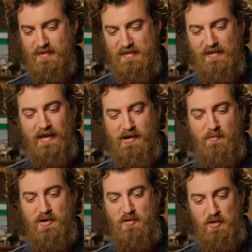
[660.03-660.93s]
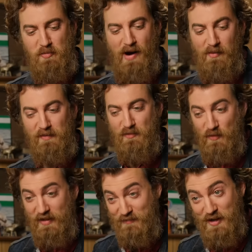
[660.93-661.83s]
Because I think you, you probably
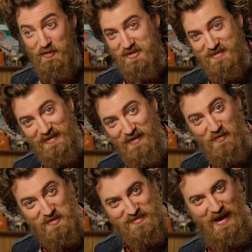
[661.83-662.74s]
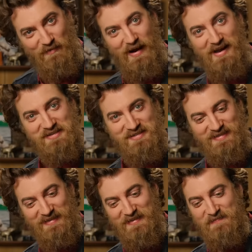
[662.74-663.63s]
would have noticed it if it was that raised.